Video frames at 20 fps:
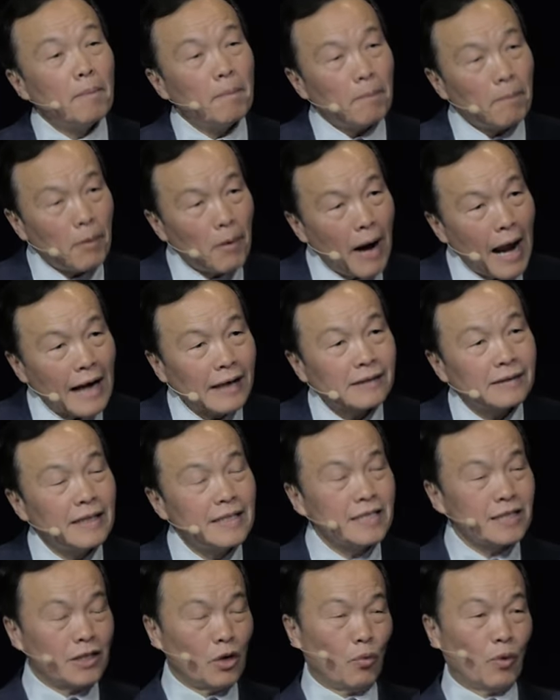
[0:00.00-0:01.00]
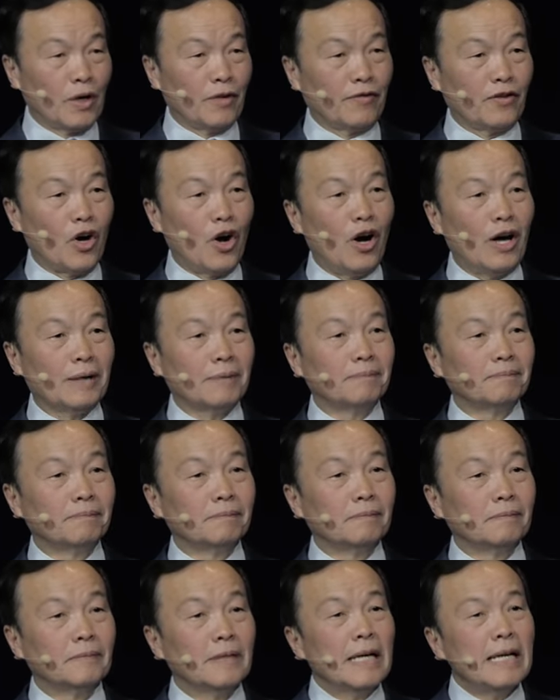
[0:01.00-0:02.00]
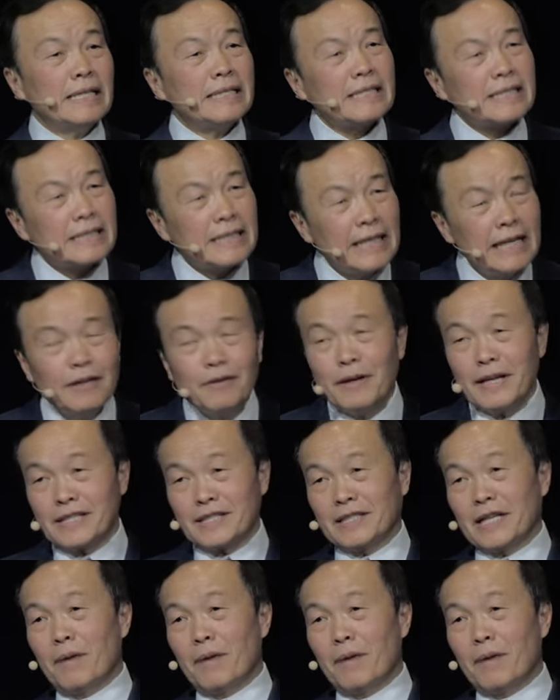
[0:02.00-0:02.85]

Practice the Word of God. Serious